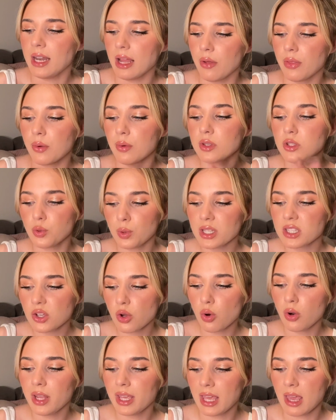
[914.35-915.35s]
Now, there are tweets
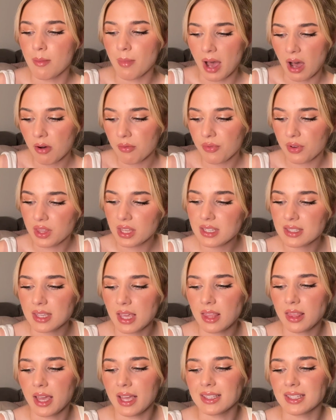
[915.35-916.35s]
calling him out for this,
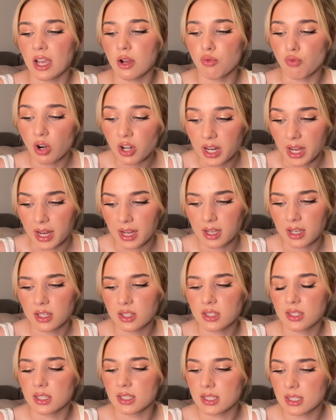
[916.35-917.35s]
saying that it's ironic
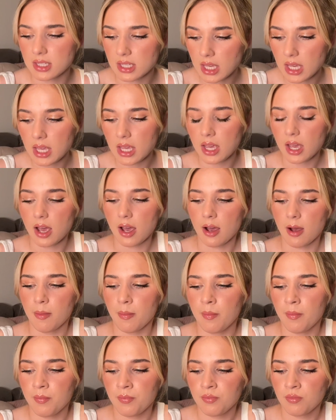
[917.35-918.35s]
to see
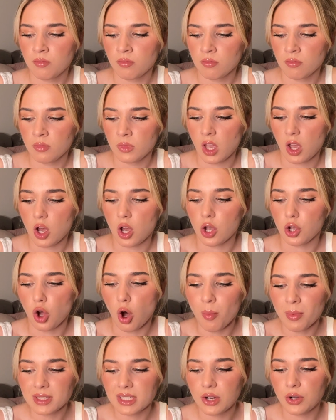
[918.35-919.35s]
a
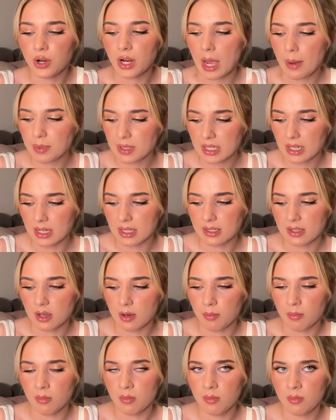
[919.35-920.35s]
commentary on
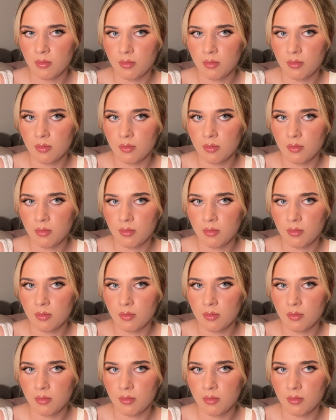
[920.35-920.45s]
capitalism